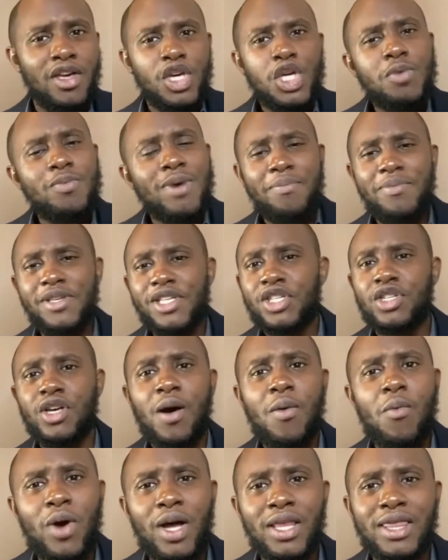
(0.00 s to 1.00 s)
You might be
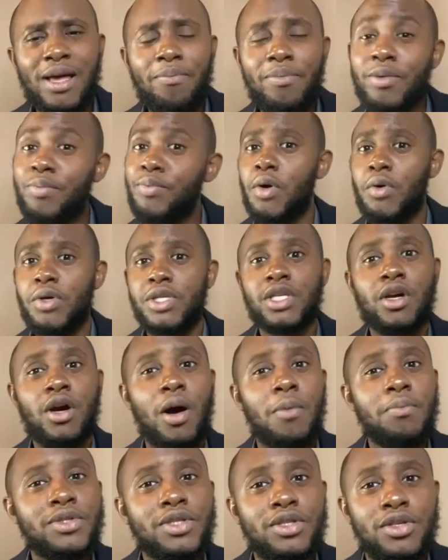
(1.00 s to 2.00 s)
someone that people always
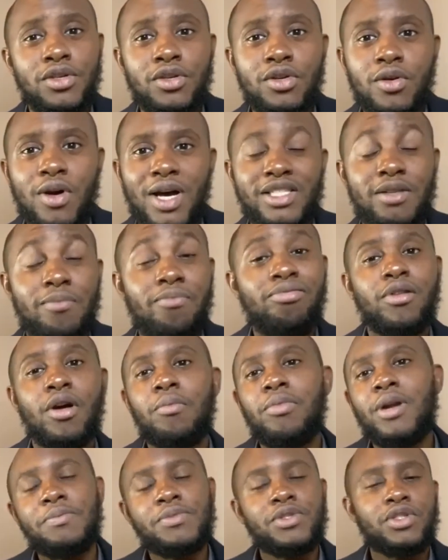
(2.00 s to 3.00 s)
come to you as a
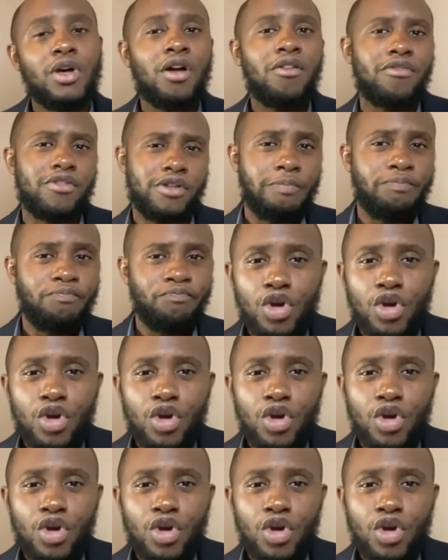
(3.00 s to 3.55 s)
problem solver.